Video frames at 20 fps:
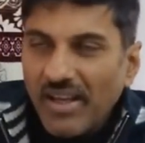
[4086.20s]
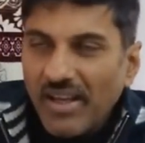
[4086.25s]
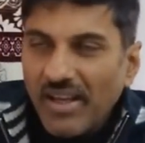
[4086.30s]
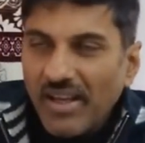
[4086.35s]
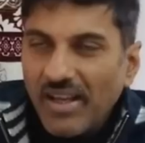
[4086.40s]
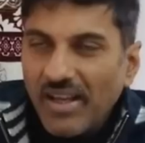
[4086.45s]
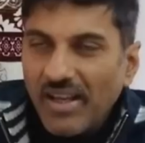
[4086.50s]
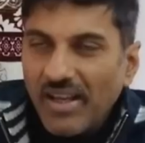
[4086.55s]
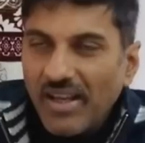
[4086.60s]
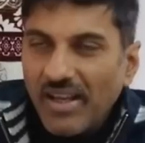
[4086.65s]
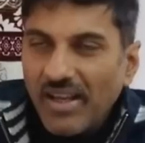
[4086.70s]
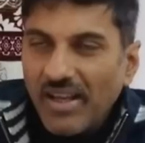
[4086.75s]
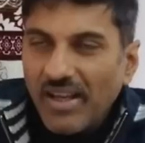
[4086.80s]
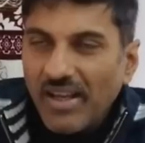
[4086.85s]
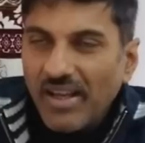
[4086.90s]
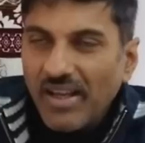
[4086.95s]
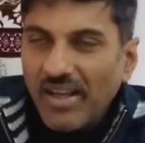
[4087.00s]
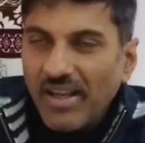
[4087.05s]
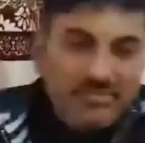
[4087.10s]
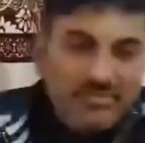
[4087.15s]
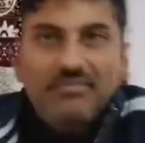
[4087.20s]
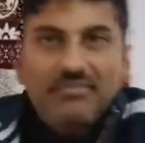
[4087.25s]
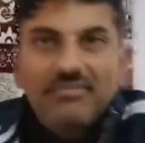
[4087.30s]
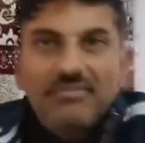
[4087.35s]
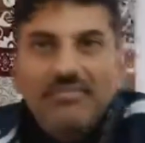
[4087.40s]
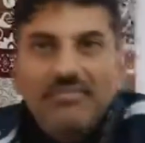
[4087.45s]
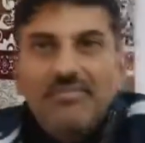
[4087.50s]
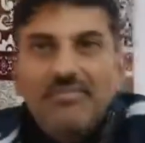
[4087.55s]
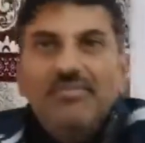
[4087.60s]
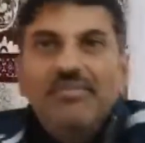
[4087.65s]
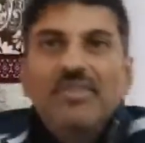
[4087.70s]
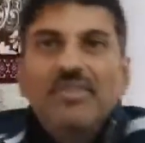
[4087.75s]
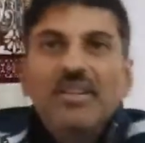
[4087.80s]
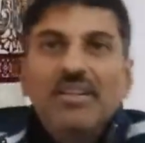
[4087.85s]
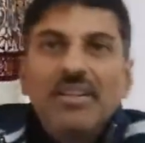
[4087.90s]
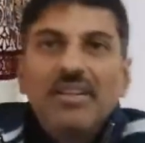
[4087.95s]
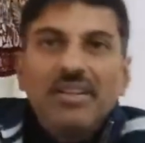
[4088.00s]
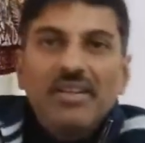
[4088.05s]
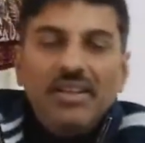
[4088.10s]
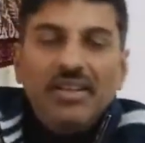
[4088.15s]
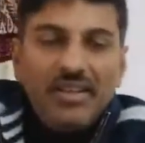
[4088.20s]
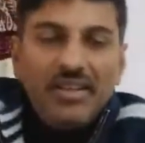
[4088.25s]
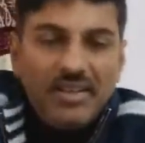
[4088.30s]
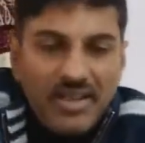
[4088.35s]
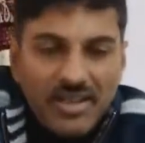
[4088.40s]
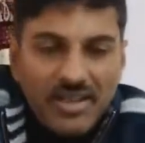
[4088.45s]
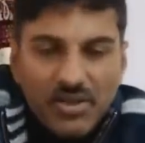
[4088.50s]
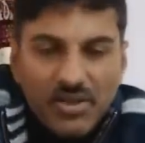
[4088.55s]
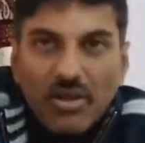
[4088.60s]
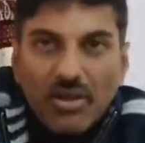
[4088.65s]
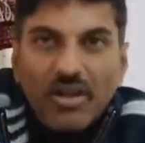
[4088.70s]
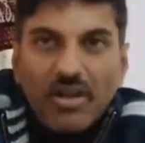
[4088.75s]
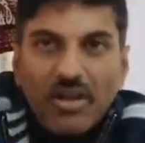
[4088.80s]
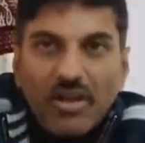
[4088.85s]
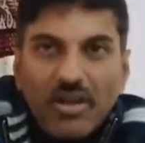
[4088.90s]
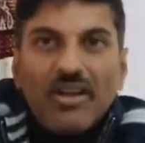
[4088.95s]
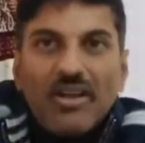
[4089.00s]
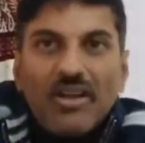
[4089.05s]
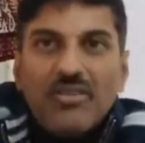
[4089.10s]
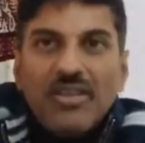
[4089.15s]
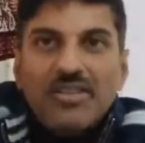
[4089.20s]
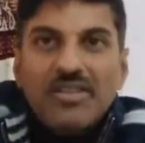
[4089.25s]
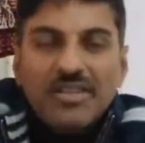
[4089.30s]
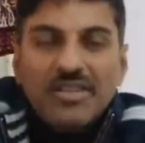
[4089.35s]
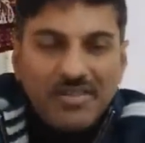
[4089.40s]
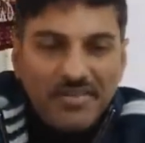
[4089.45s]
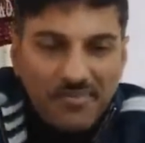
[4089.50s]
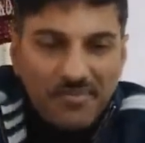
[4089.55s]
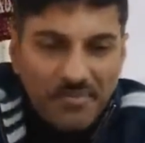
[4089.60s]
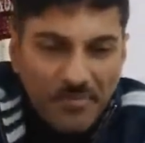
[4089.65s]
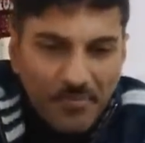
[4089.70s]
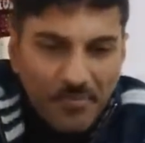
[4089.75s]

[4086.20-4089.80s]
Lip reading: your house of Saturn, there it is going to take a transit.